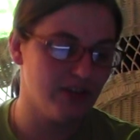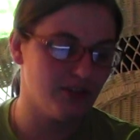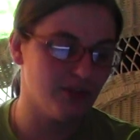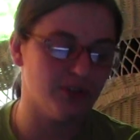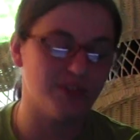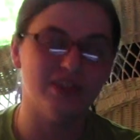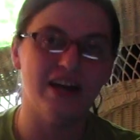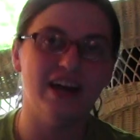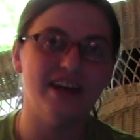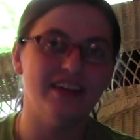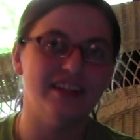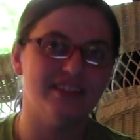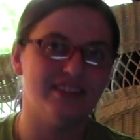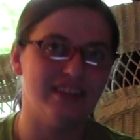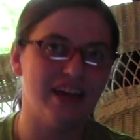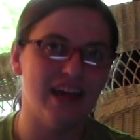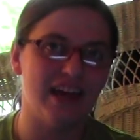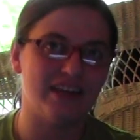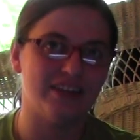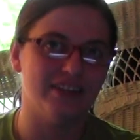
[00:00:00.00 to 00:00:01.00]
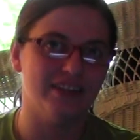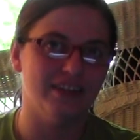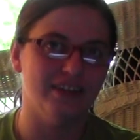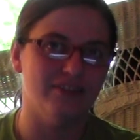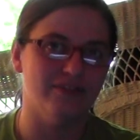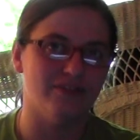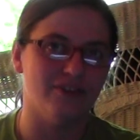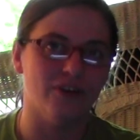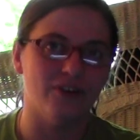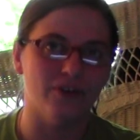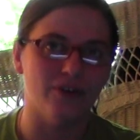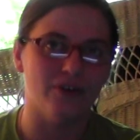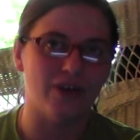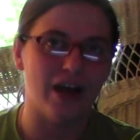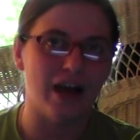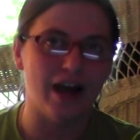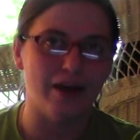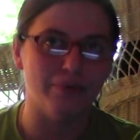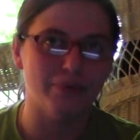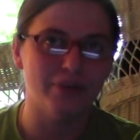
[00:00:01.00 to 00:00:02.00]
So it's not exactly Inferno
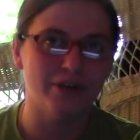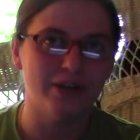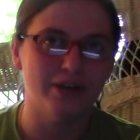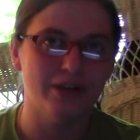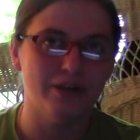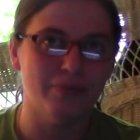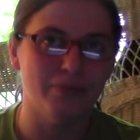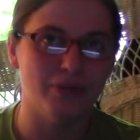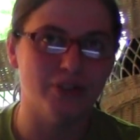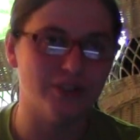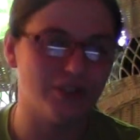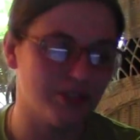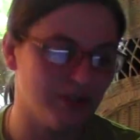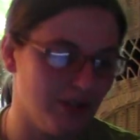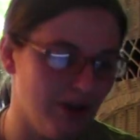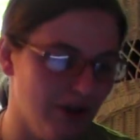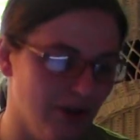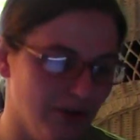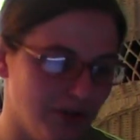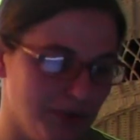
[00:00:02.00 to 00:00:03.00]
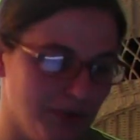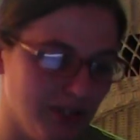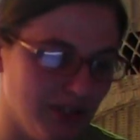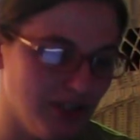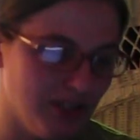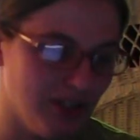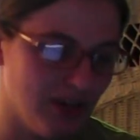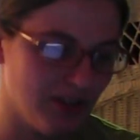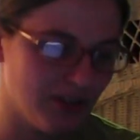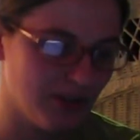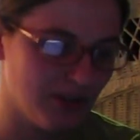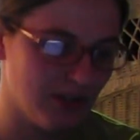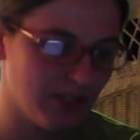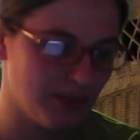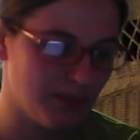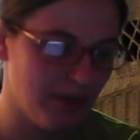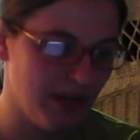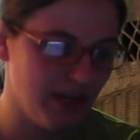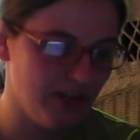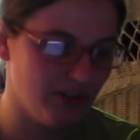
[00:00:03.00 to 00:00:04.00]
Cop, but it's close, because he also
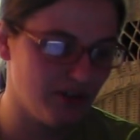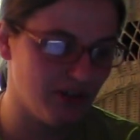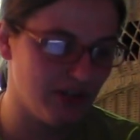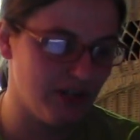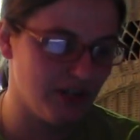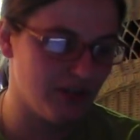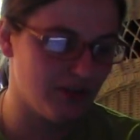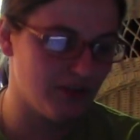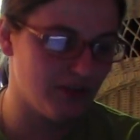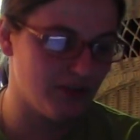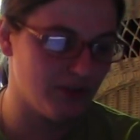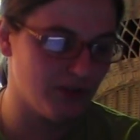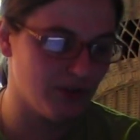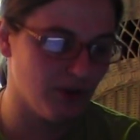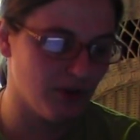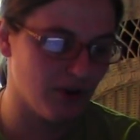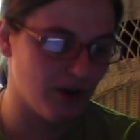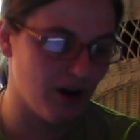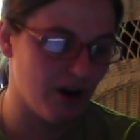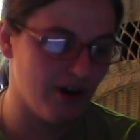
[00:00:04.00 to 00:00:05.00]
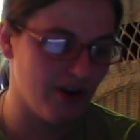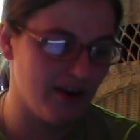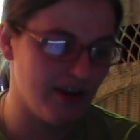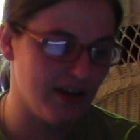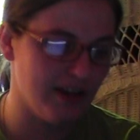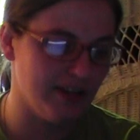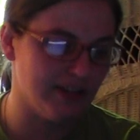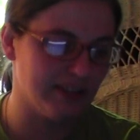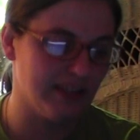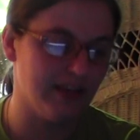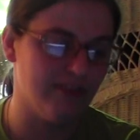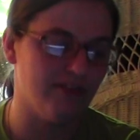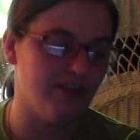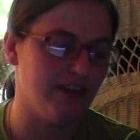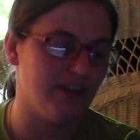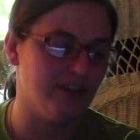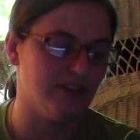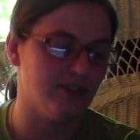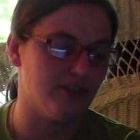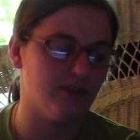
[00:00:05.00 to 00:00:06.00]
gets Penetrate, Soul Guard, and his
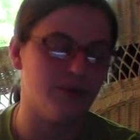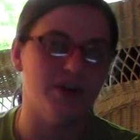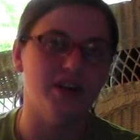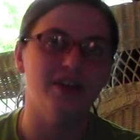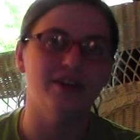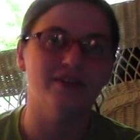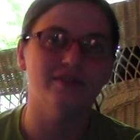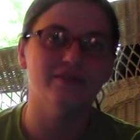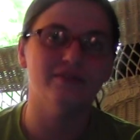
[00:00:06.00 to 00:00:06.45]
lifelink is 3.